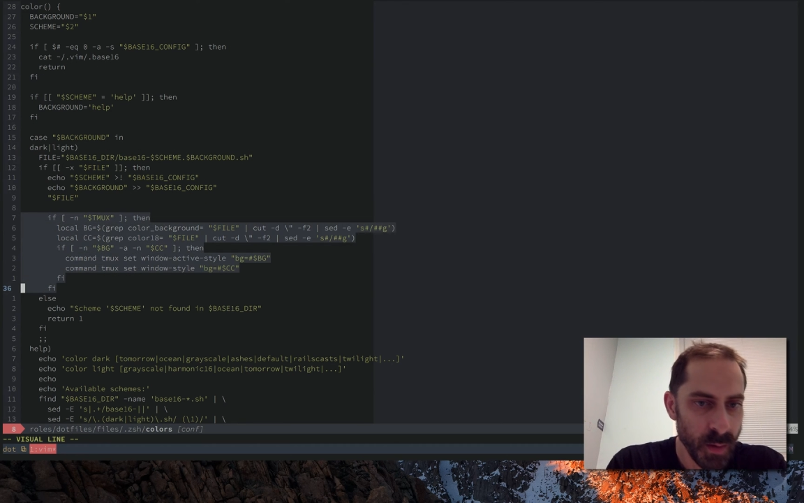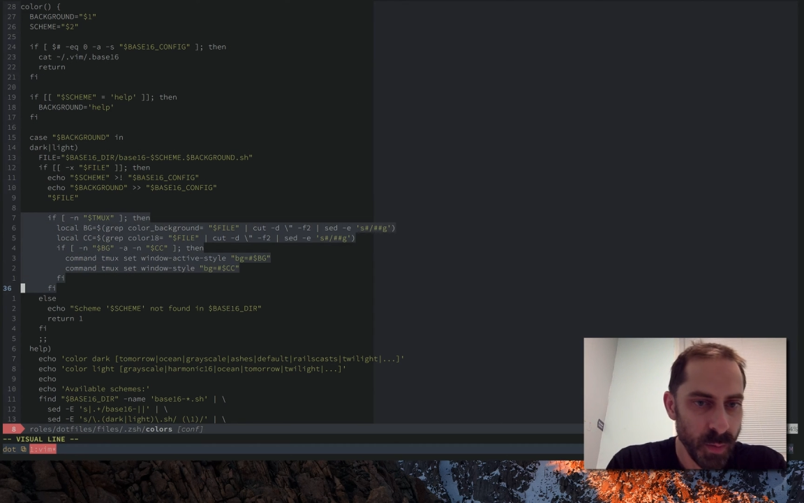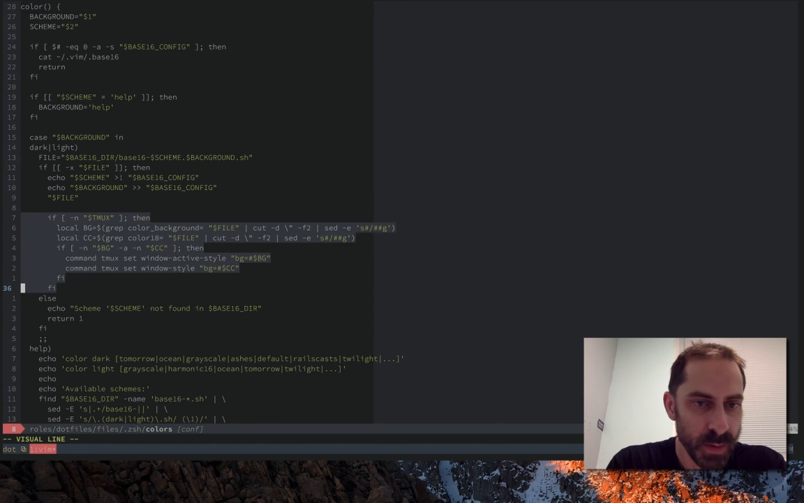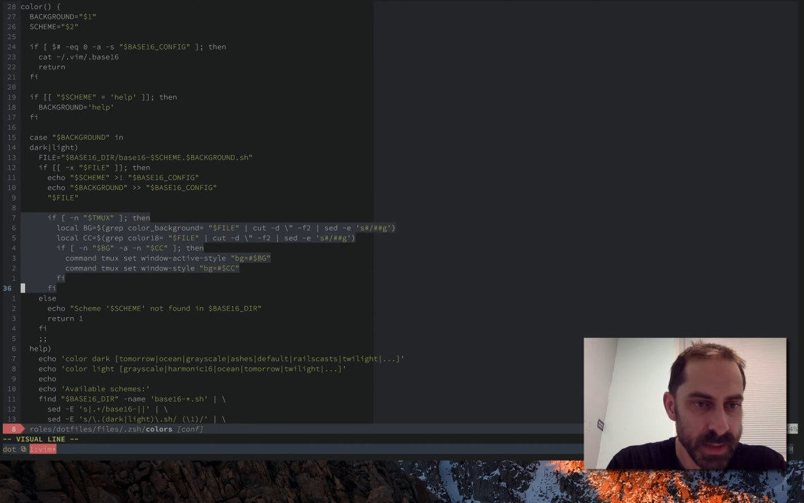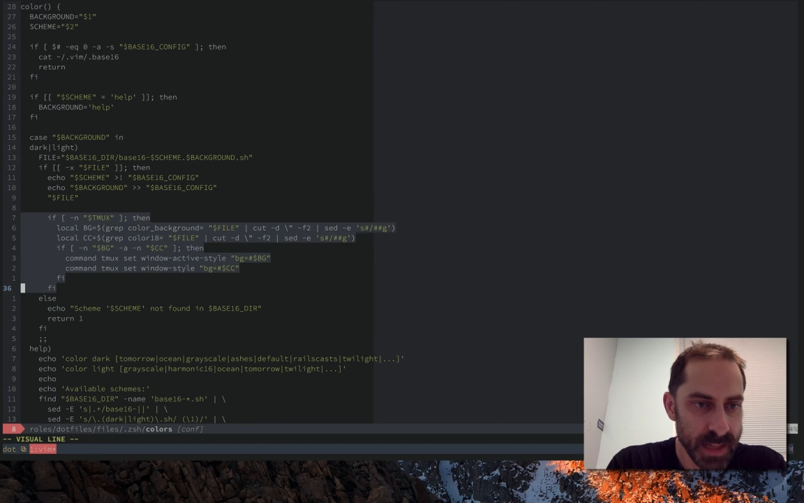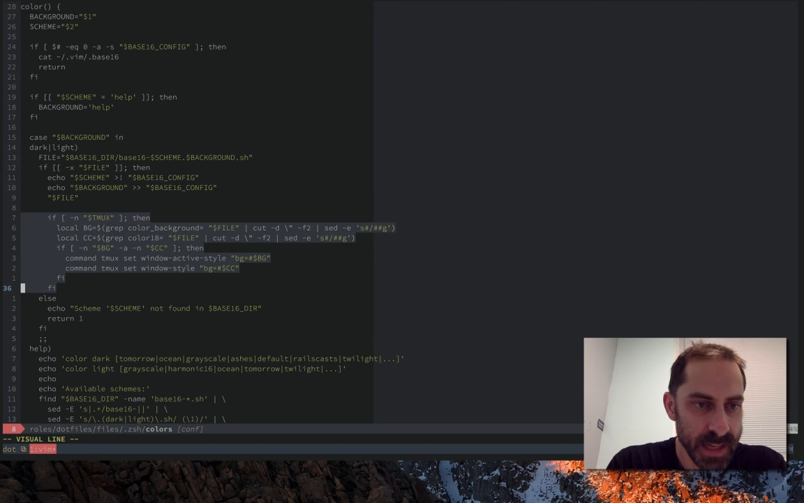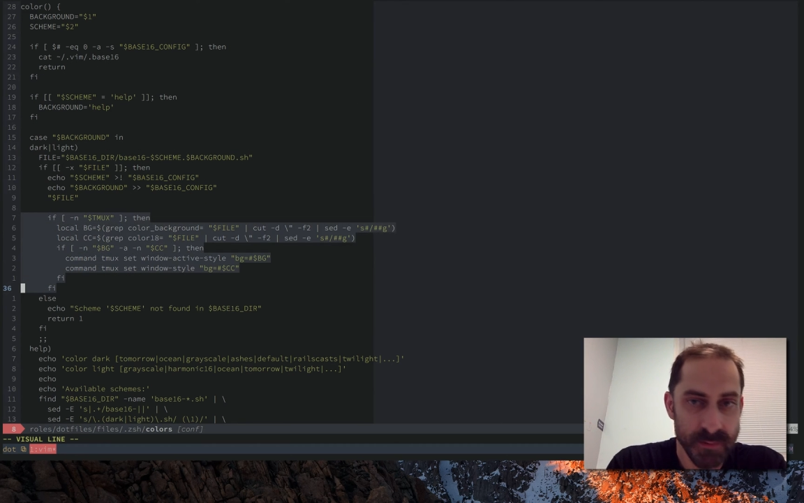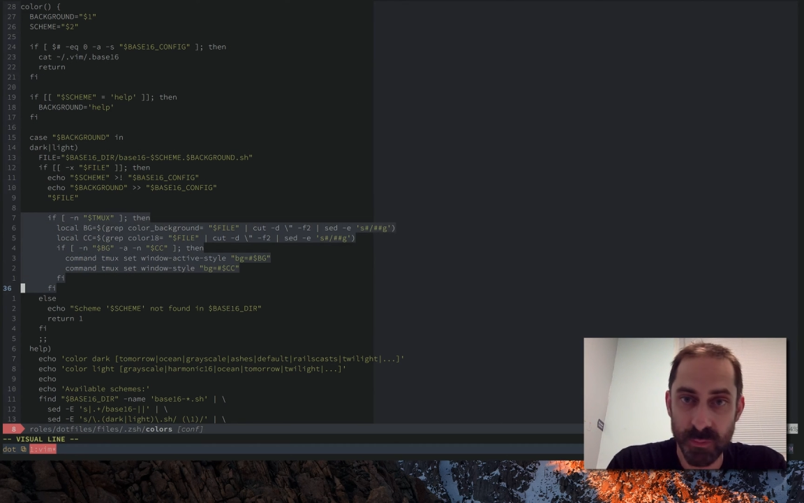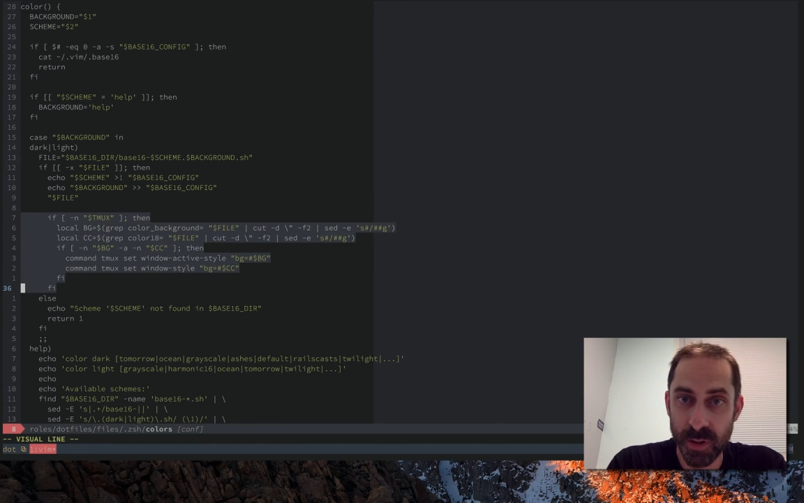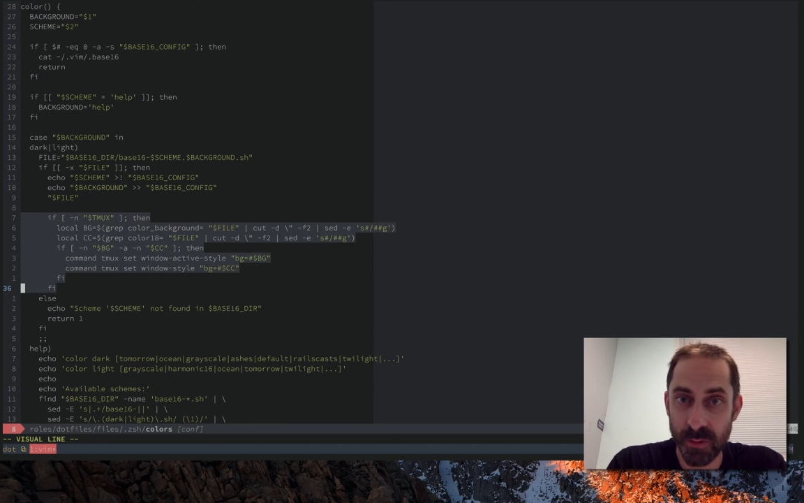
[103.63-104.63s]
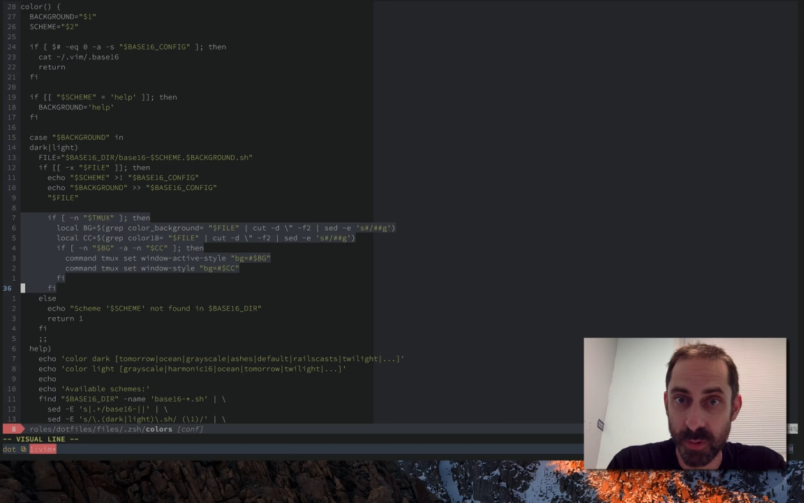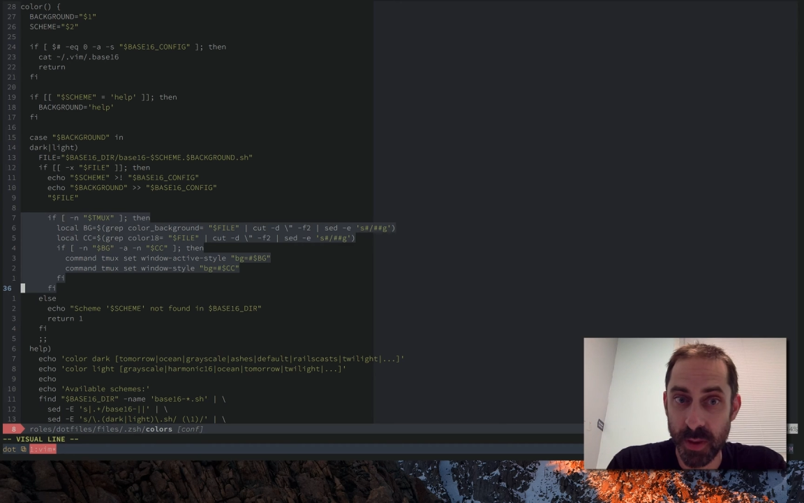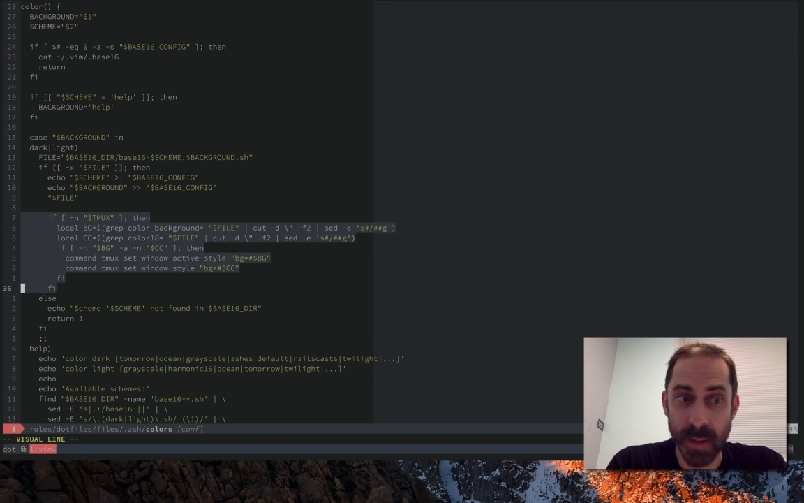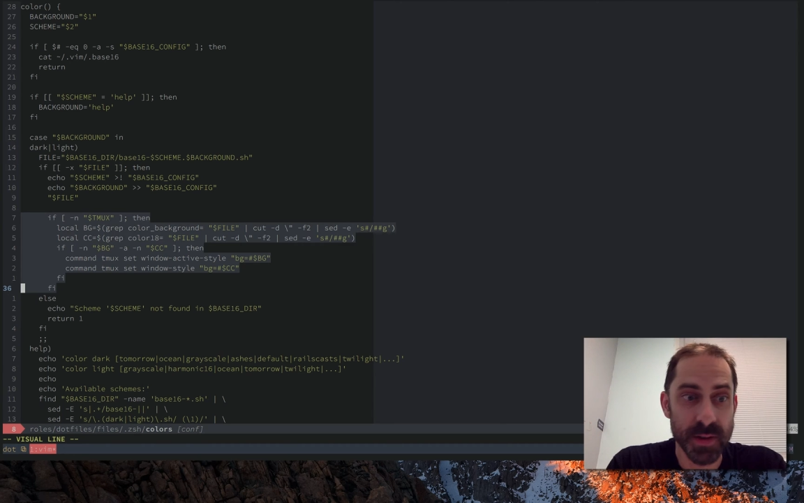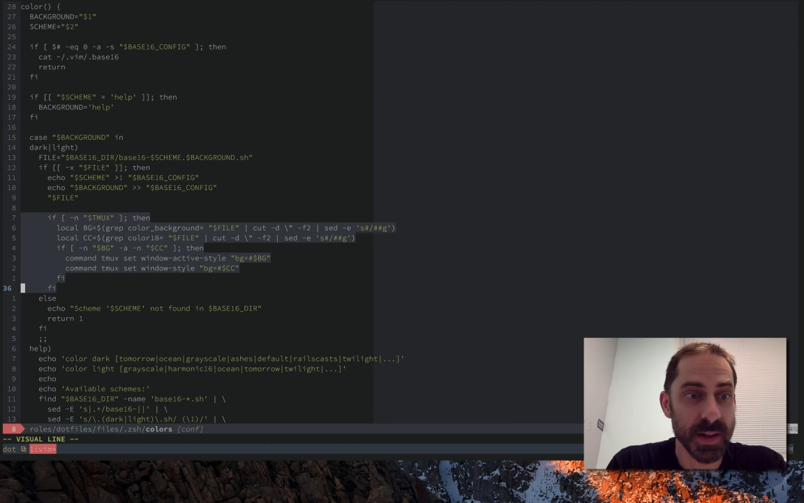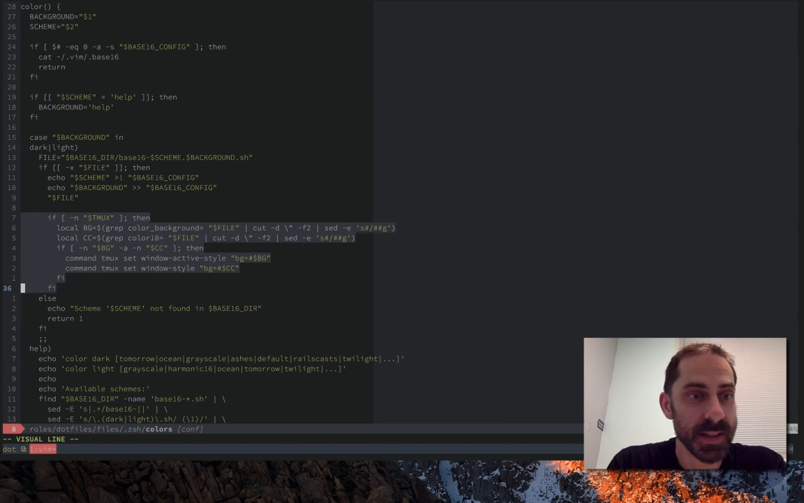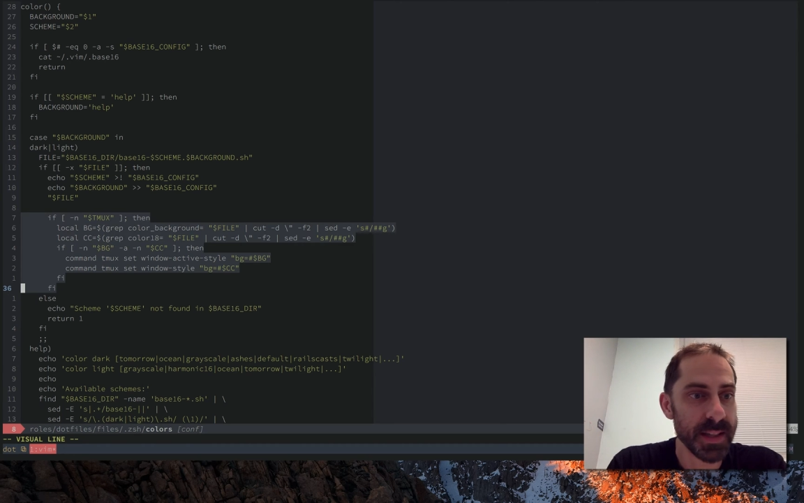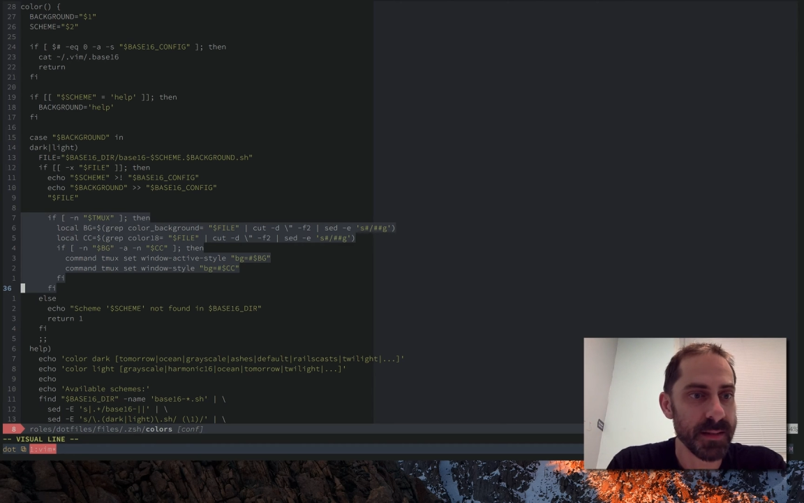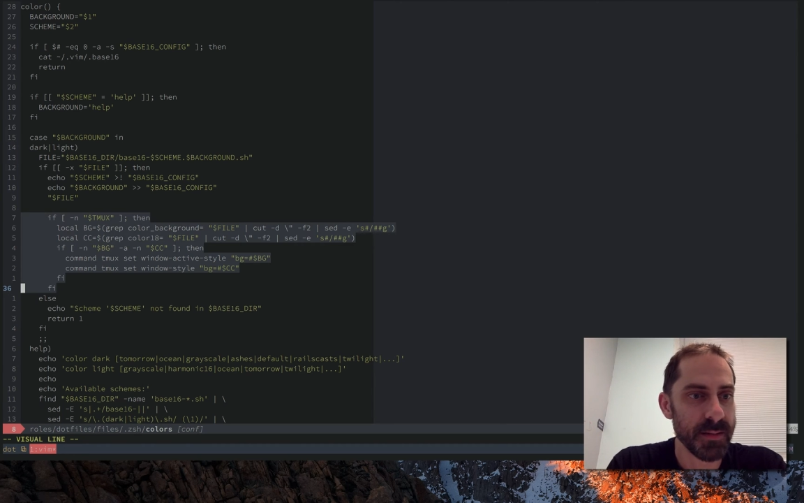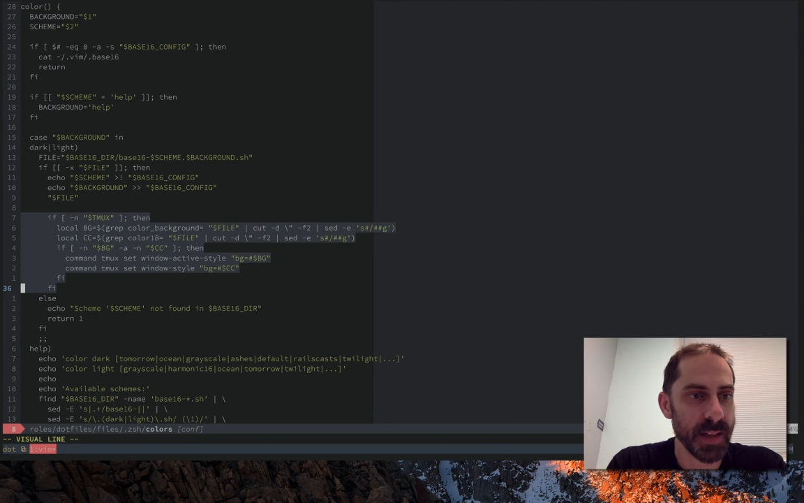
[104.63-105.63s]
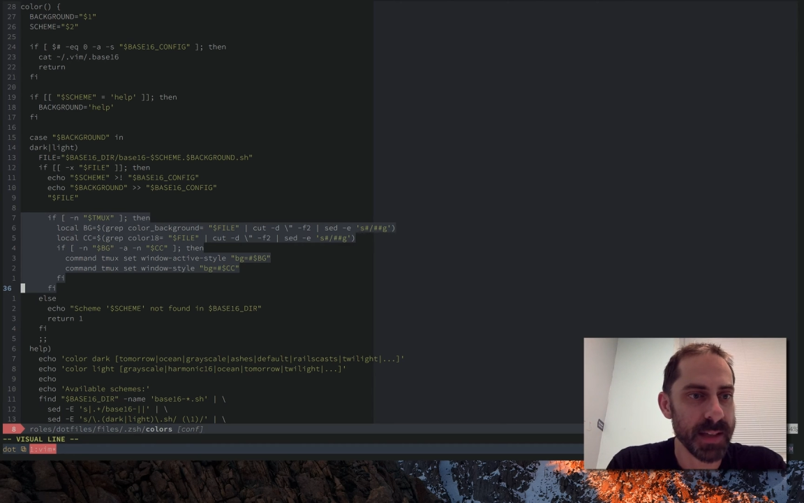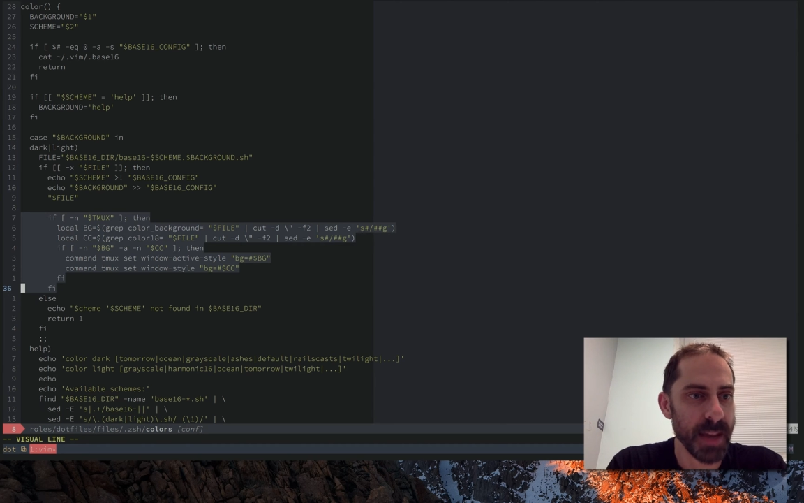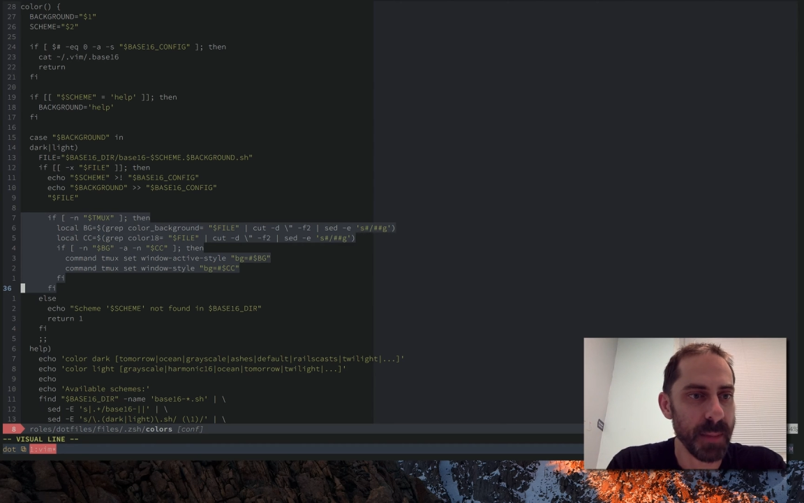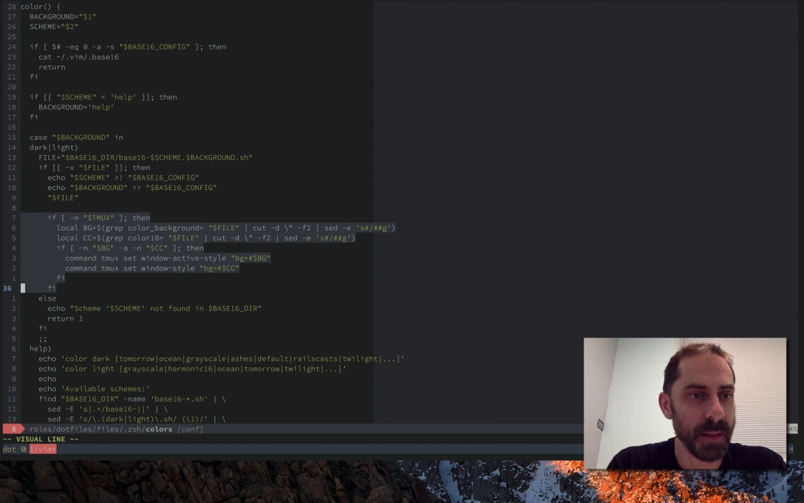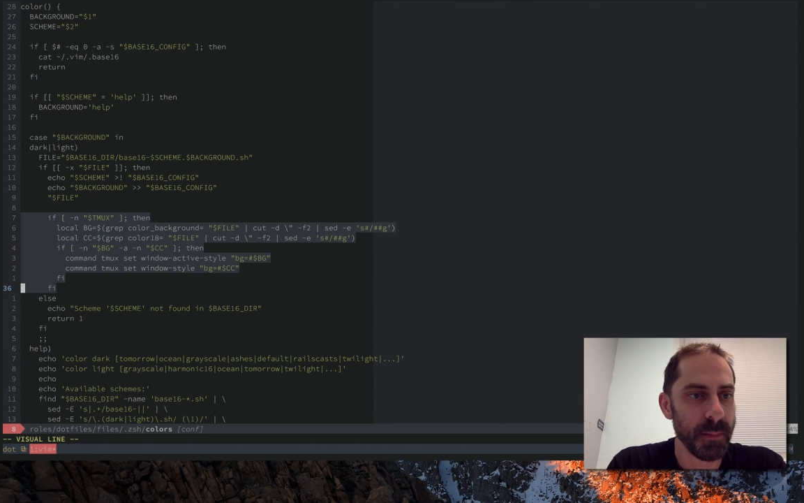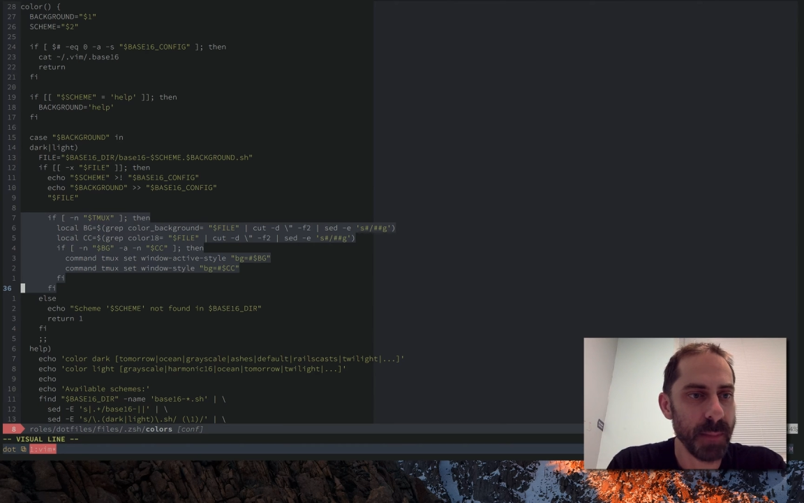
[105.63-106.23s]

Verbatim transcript: we'll see where, what the magic is that's happening.